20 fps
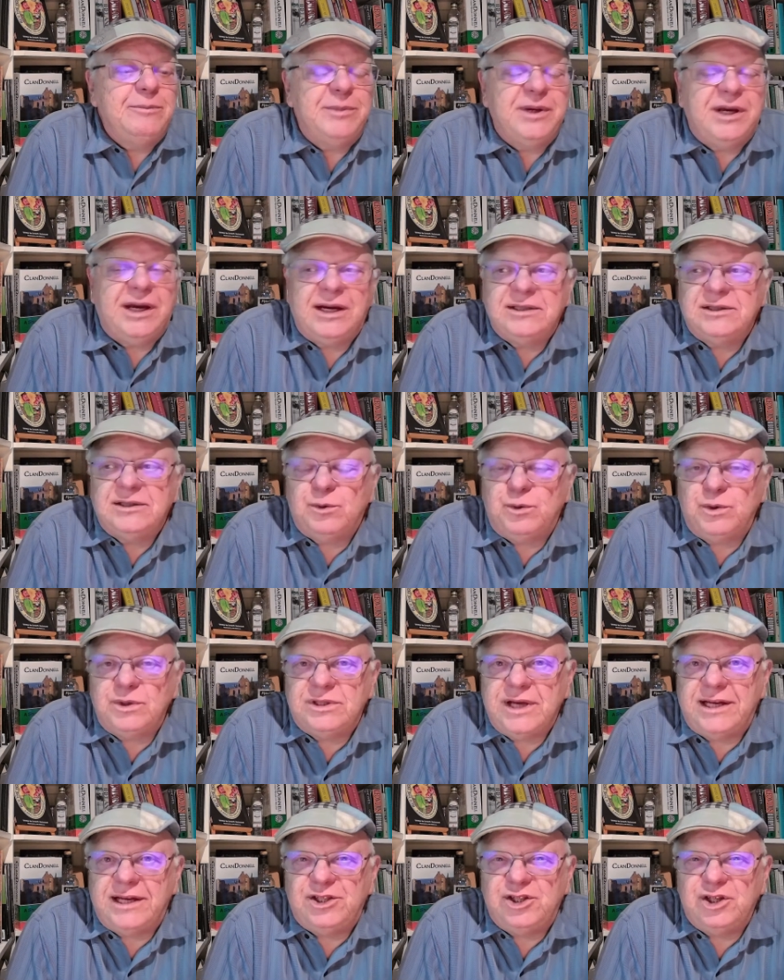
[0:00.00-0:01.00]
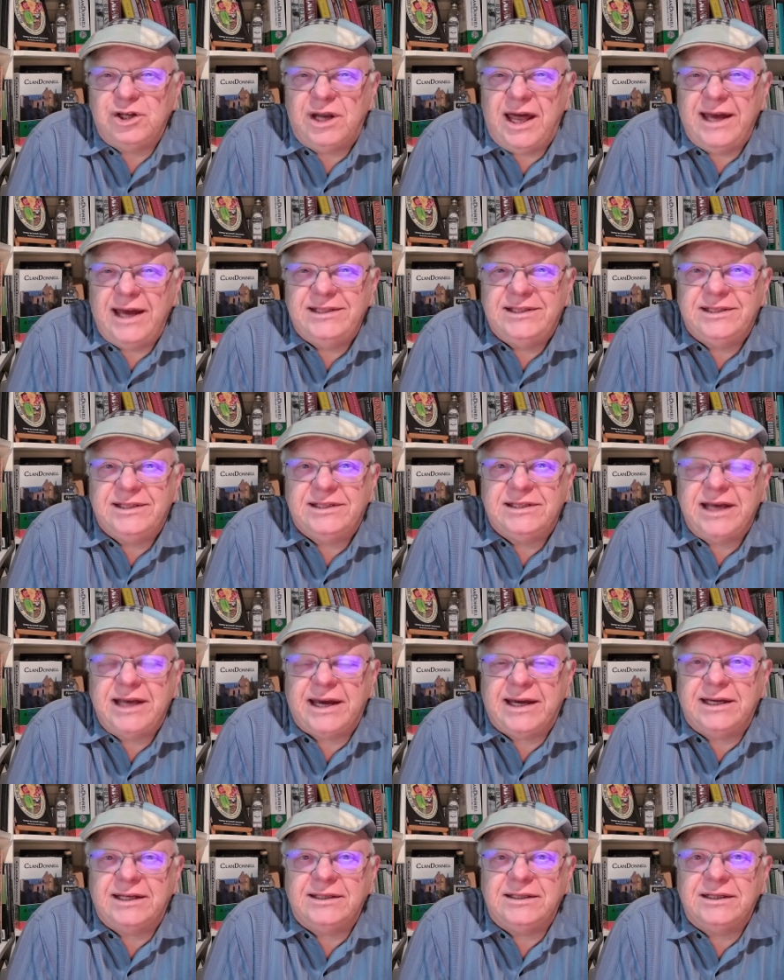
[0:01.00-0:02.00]
because it was on July
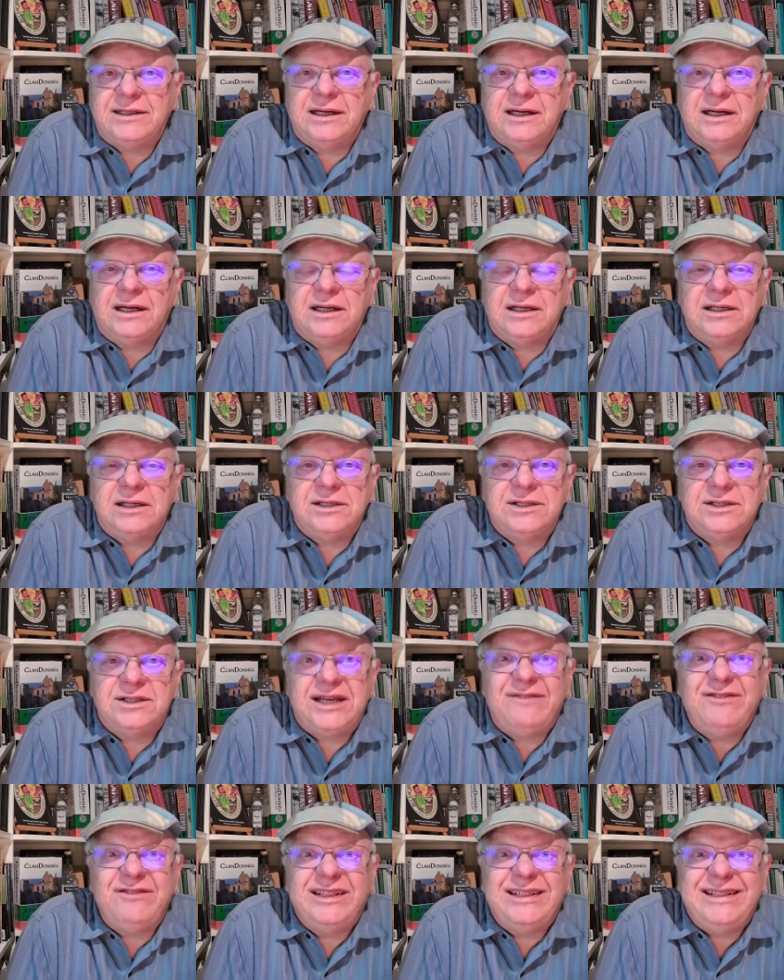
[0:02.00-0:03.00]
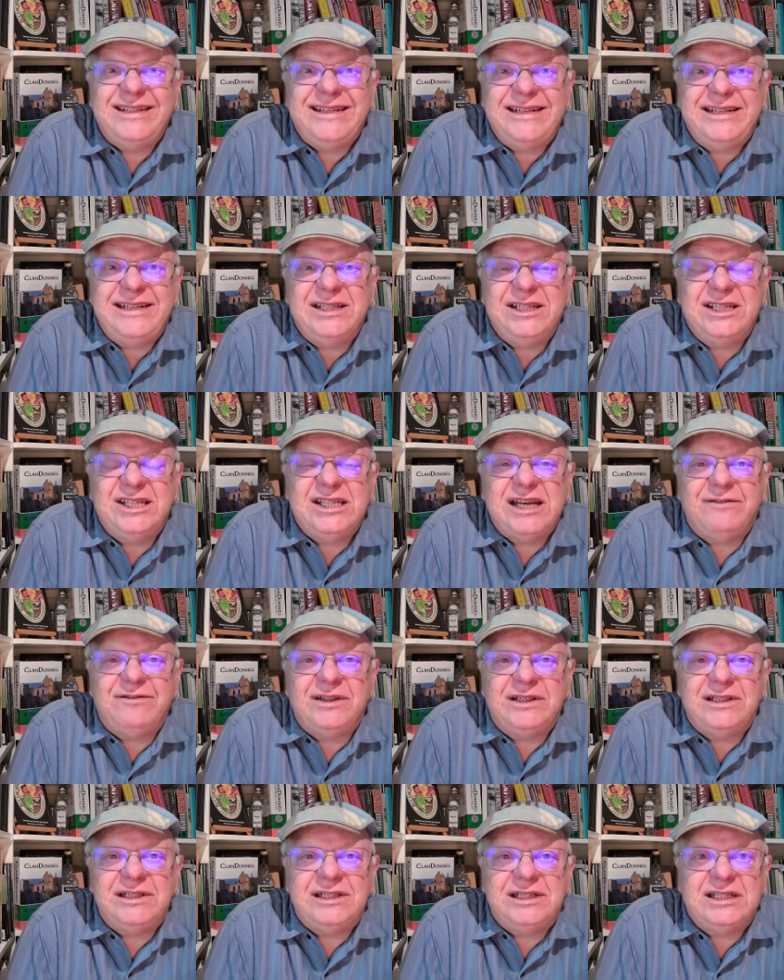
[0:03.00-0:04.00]
2nd,
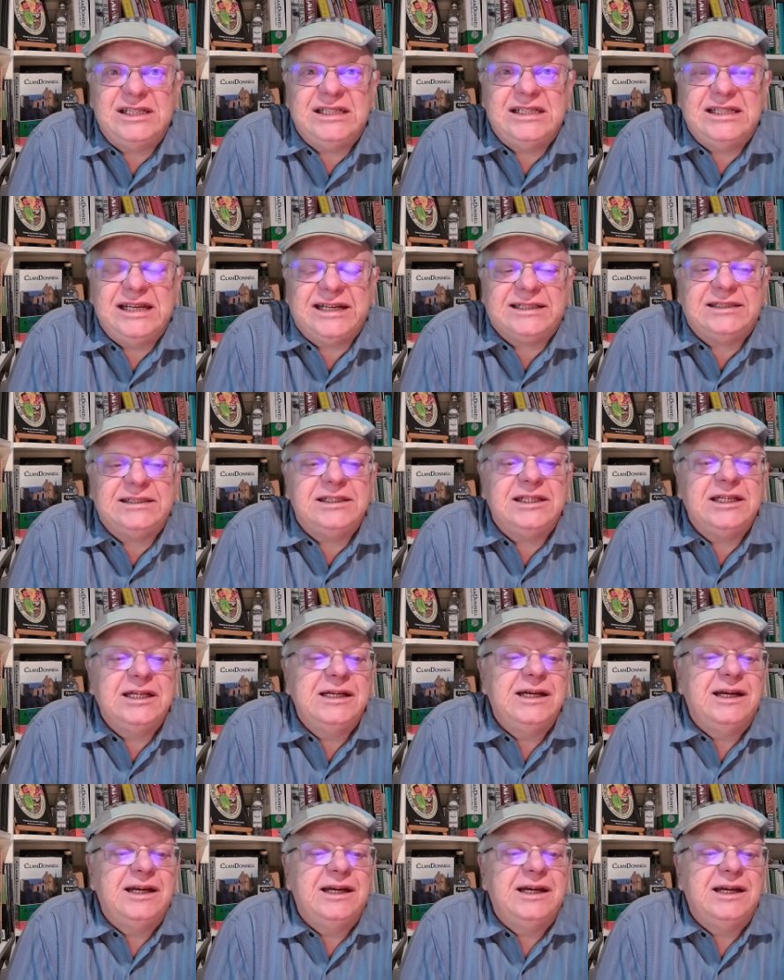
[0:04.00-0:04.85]
1776,